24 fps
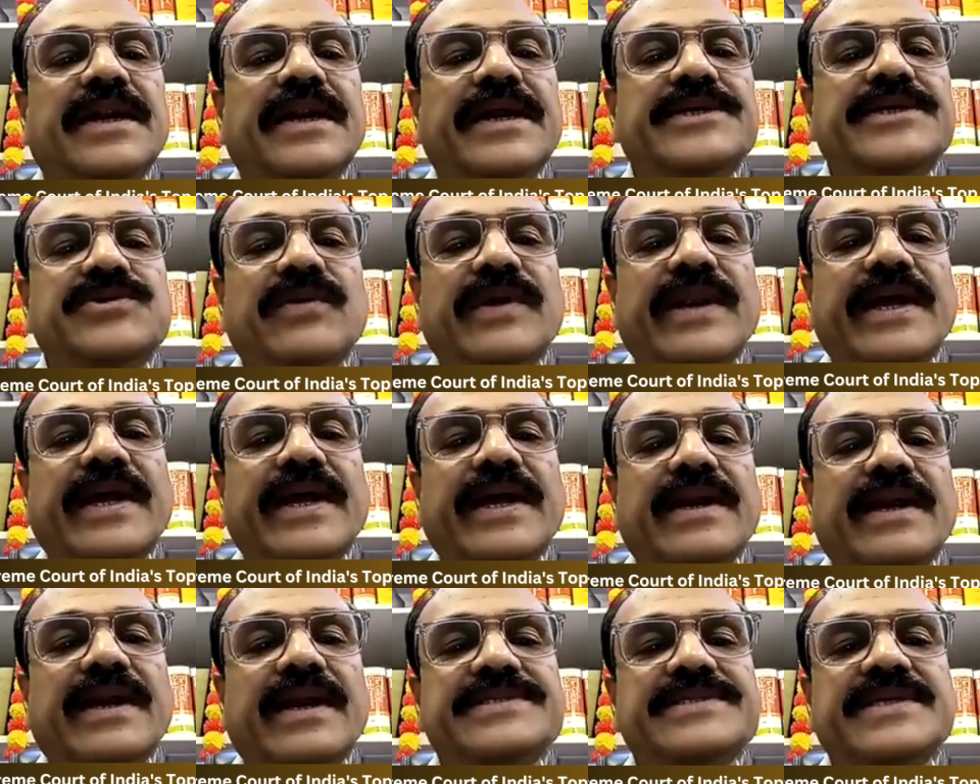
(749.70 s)
Ratio
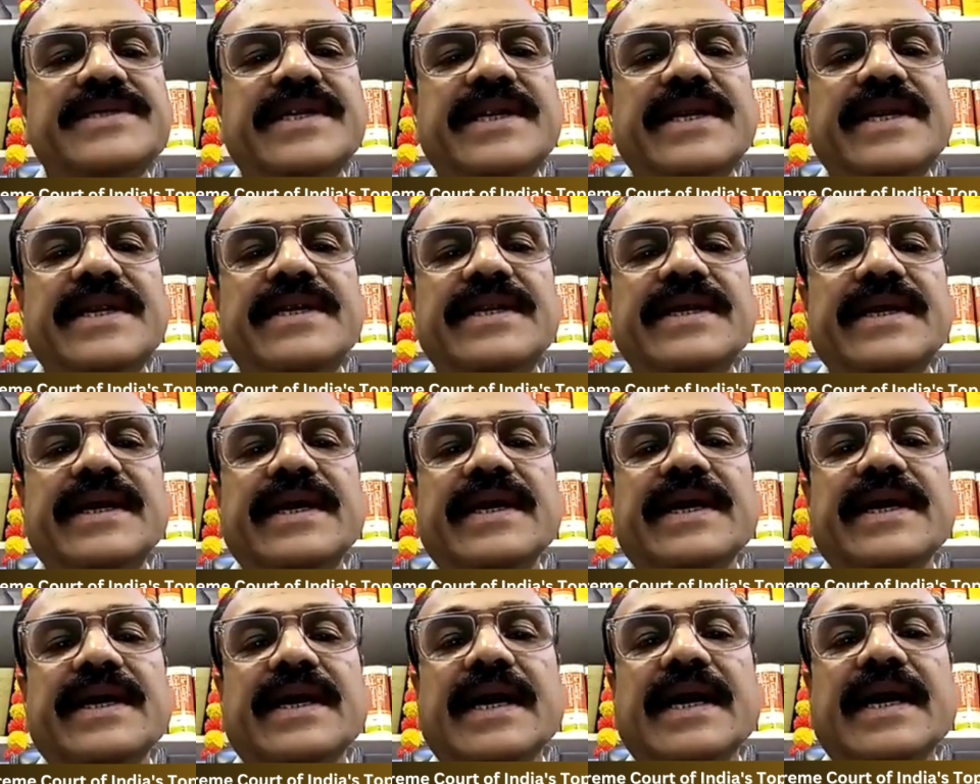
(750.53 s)

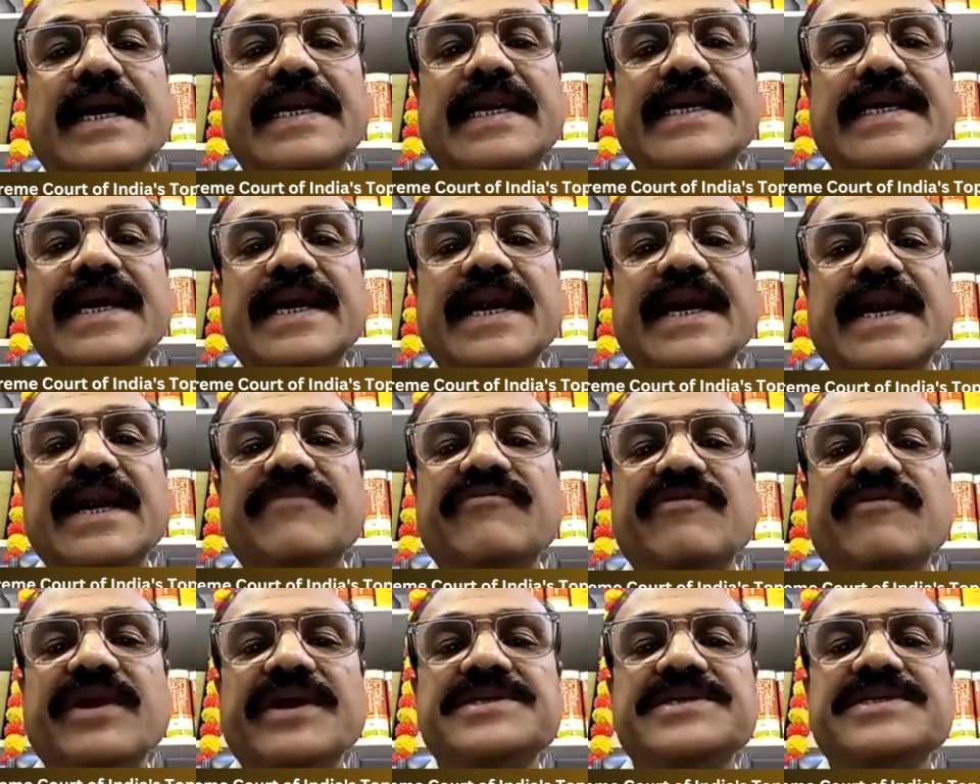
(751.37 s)
decidendi. Clear
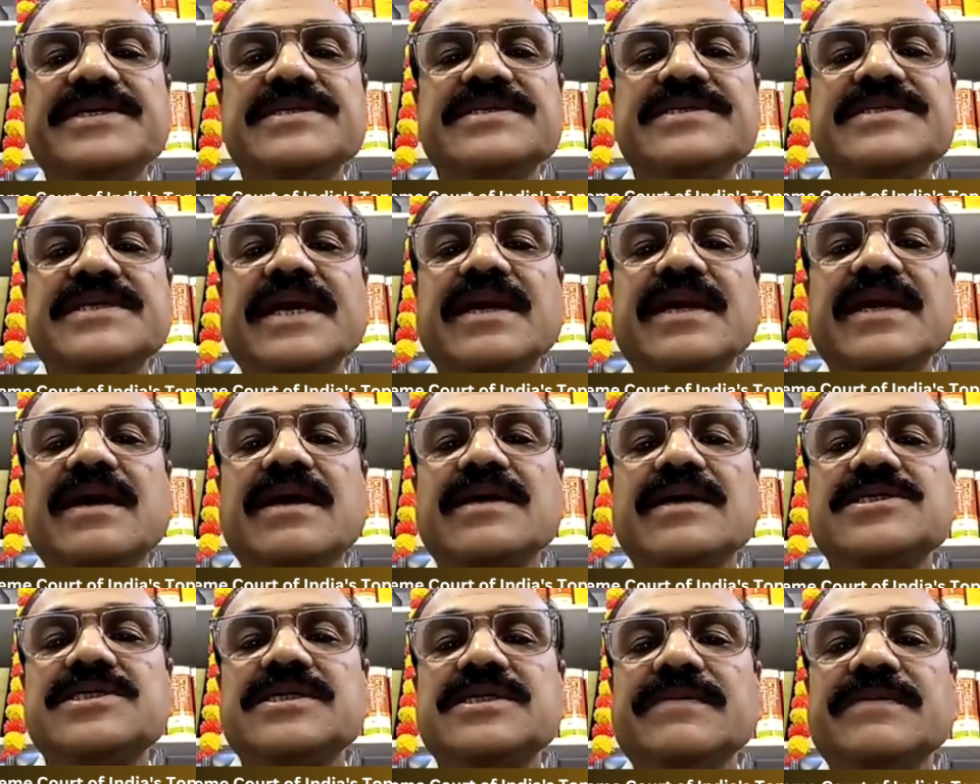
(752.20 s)
definitions
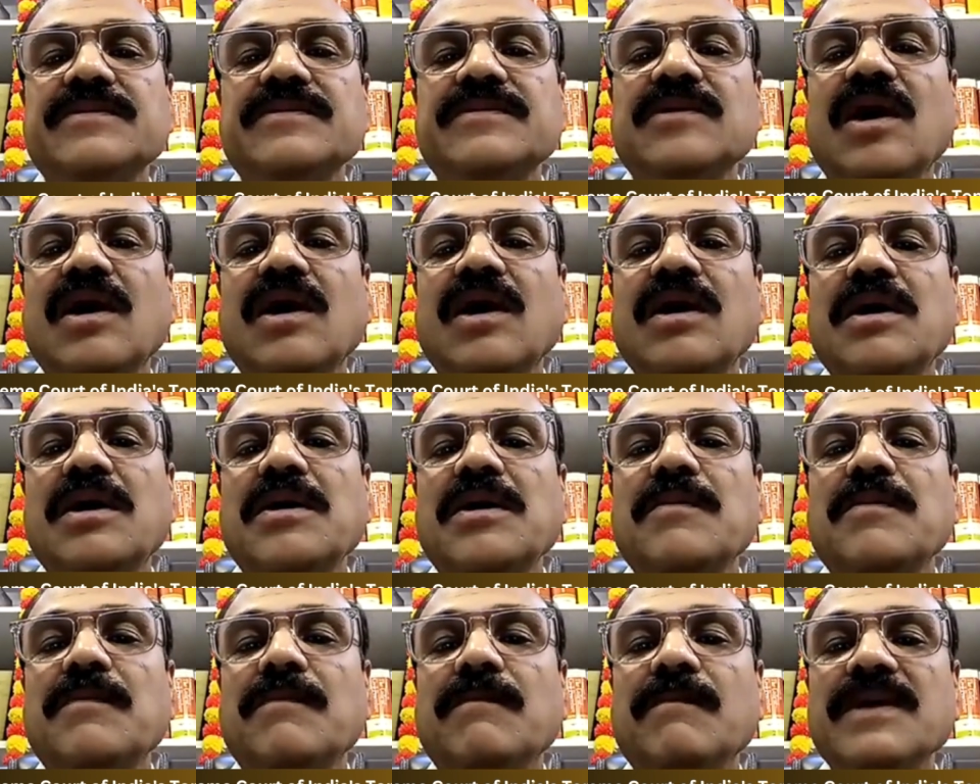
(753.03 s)
in custom law
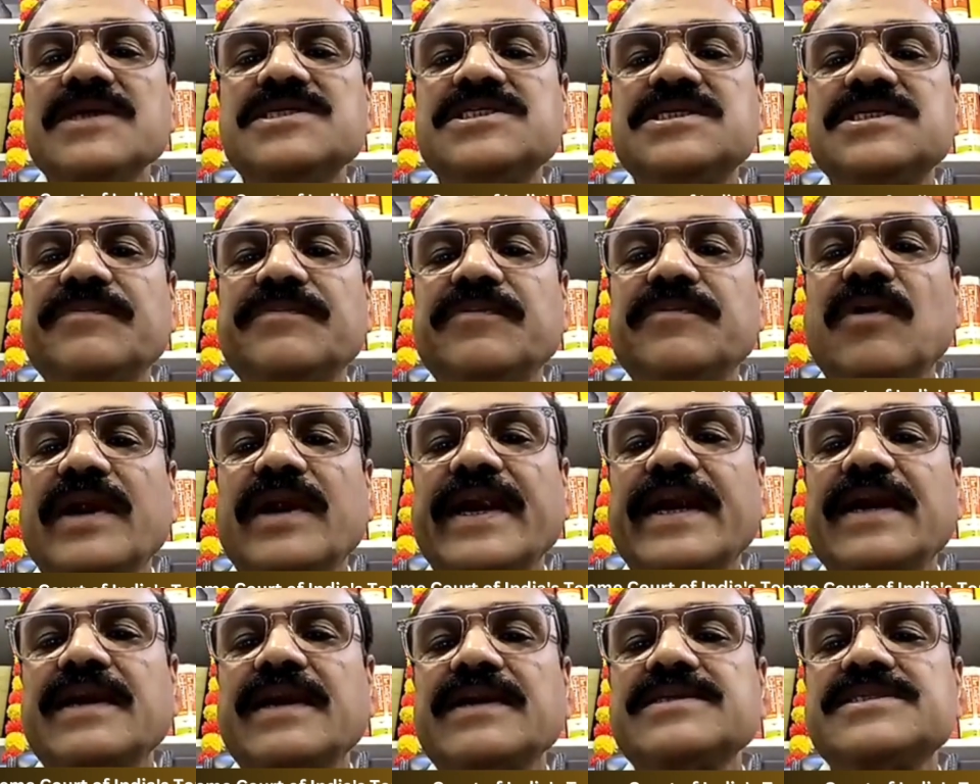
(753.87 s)
must
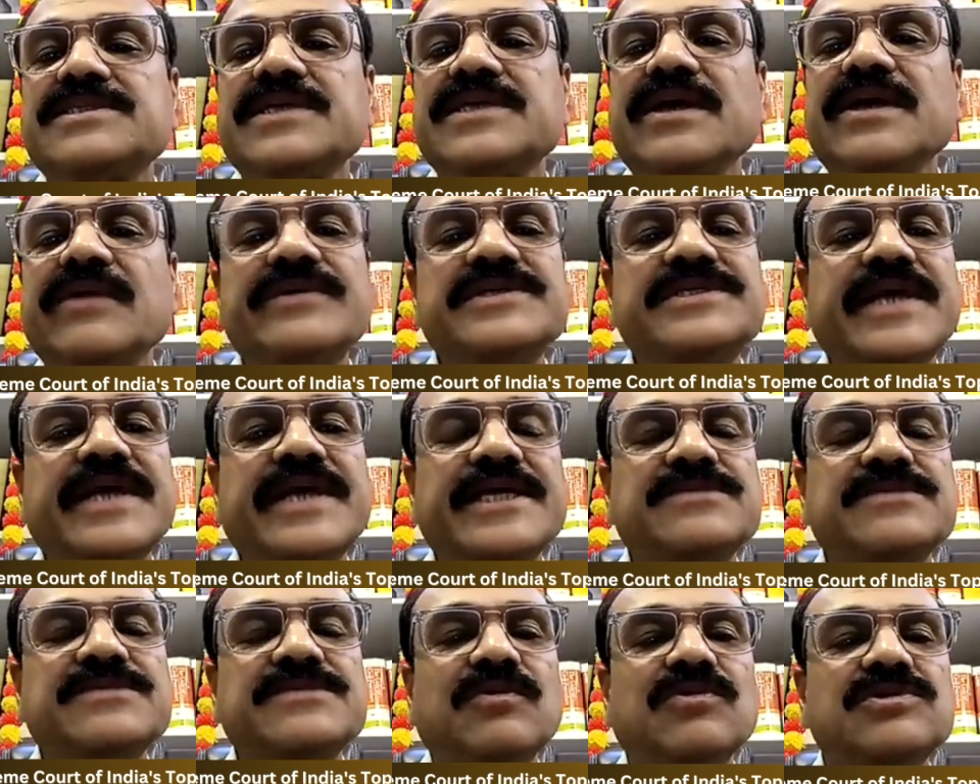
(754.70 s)
protect service
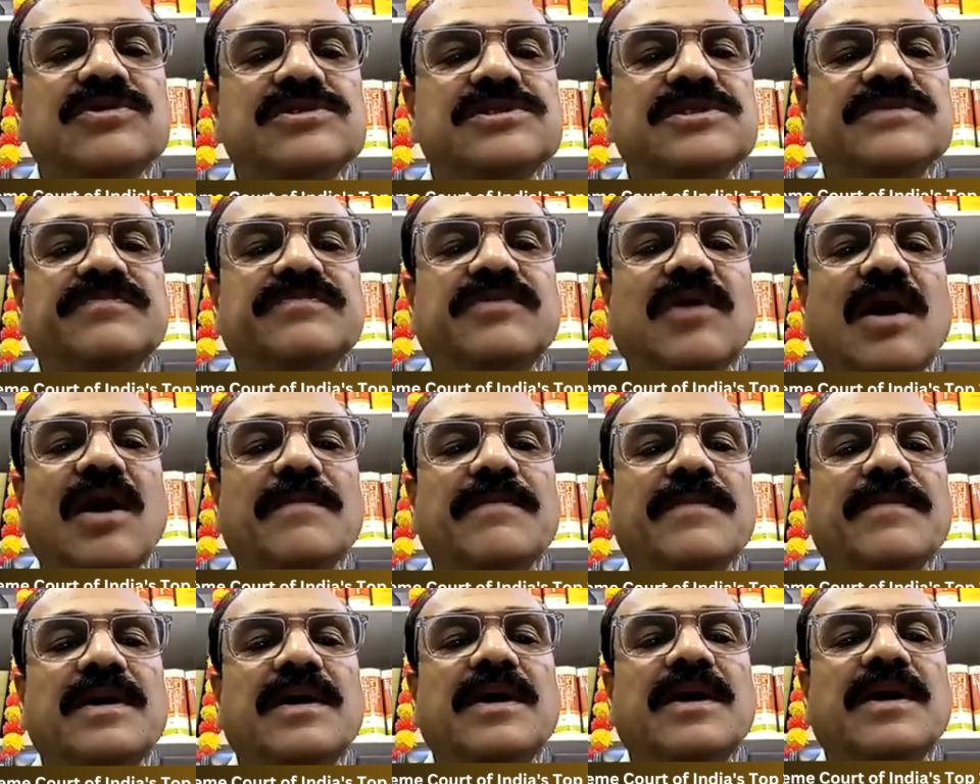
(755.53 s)
exports
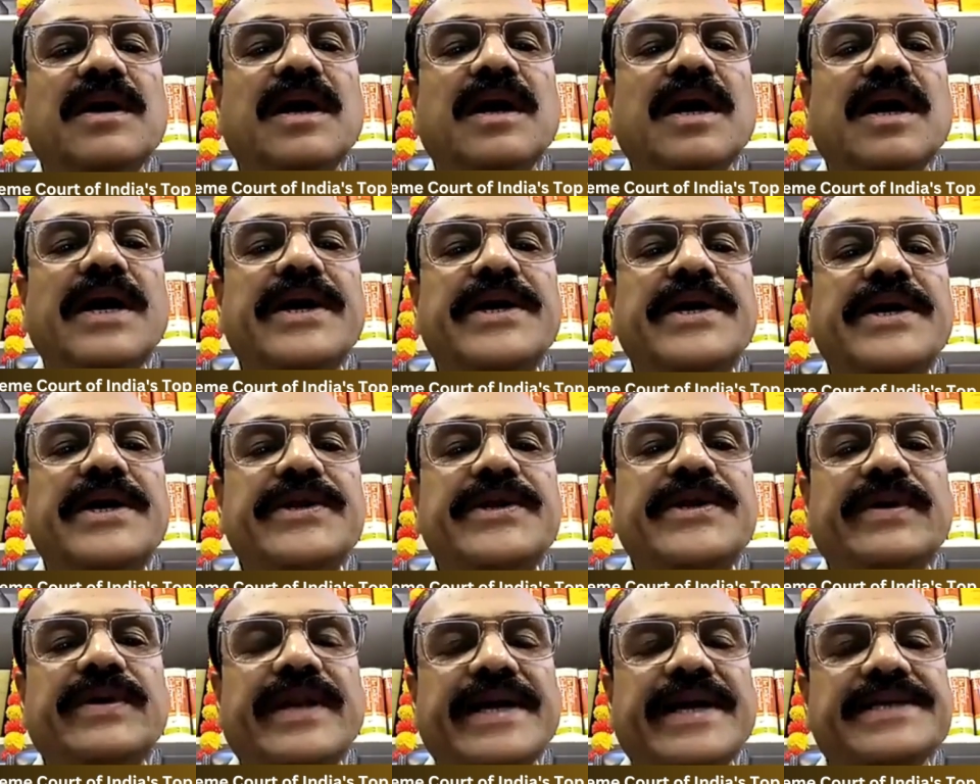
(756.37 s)
from
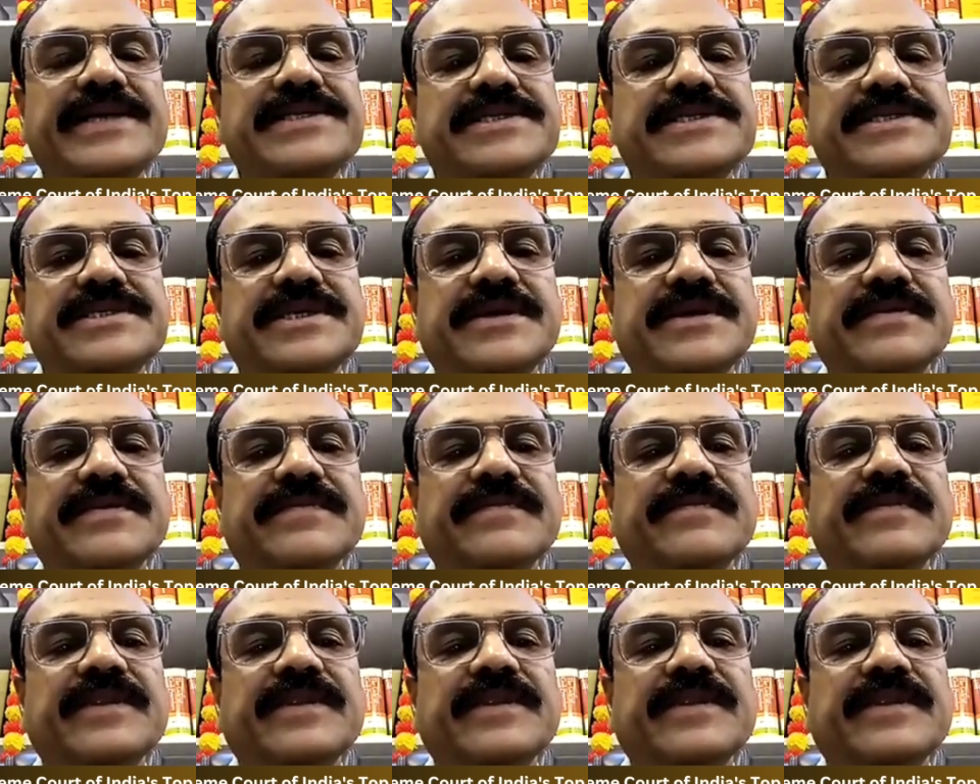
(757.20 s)
undue taxation.